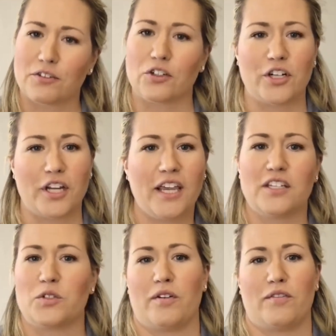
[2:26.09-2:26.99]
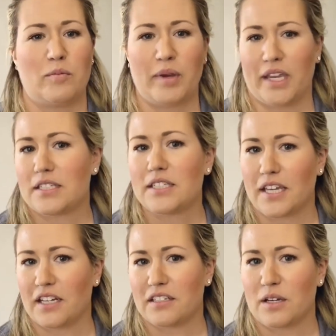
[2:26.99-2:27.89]
learning is one of the biggest
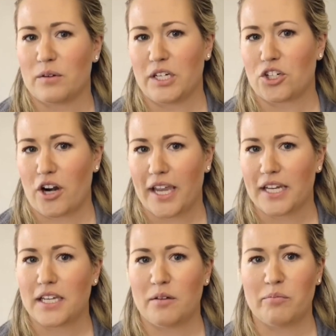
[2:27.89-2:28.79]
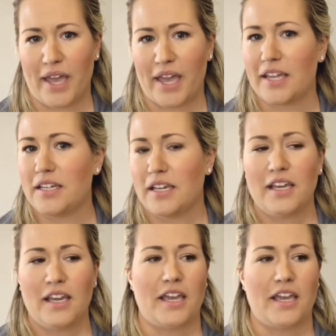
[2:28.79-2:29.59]
things that we try to embed